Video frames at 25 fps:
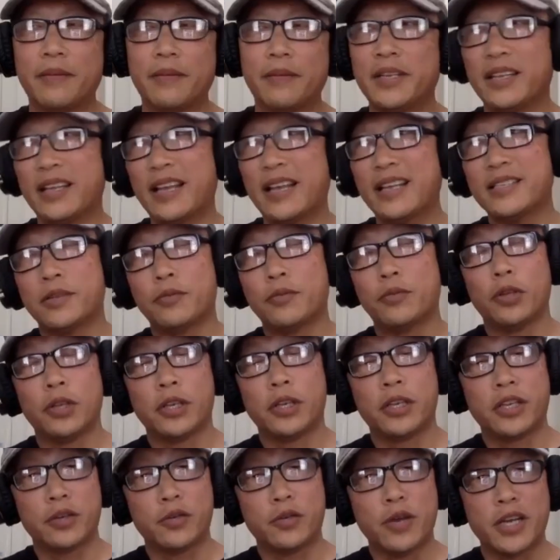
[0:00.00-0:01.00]
I mean, that's a really
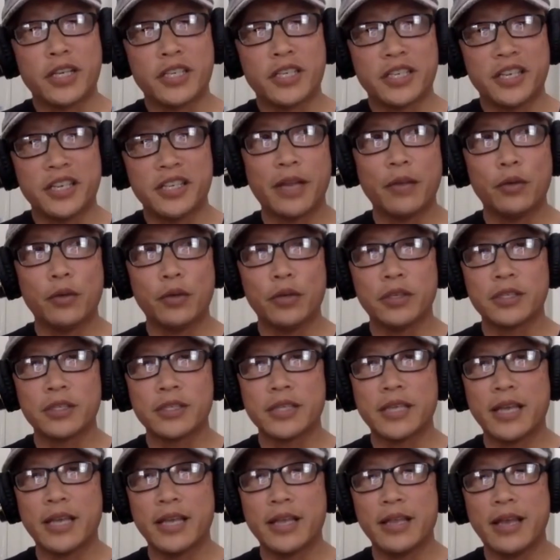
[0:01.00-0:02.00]
good question. Yeah. I will
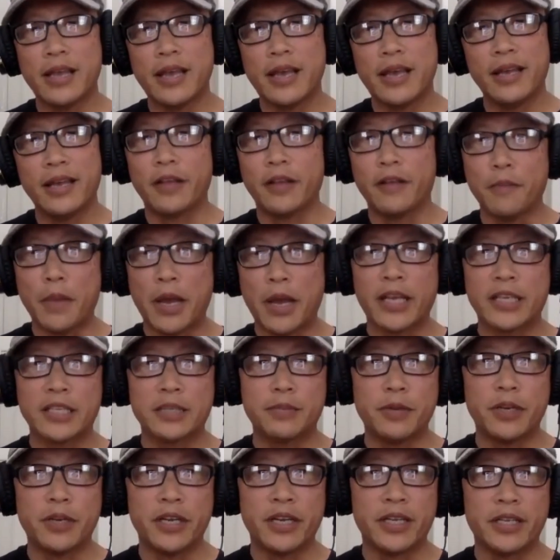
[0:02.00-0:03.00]
say that in my
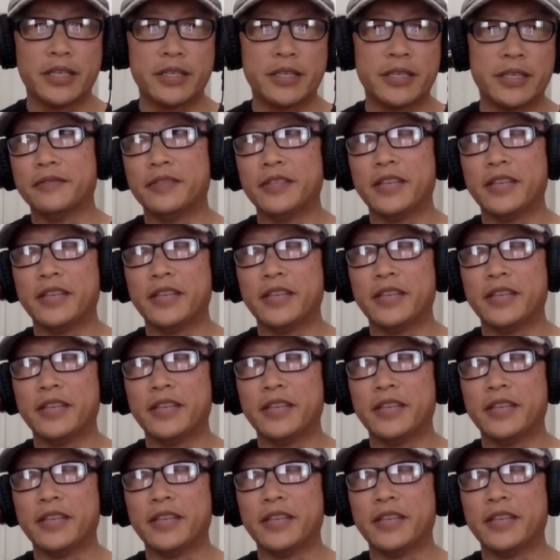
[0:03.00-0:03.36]
experience,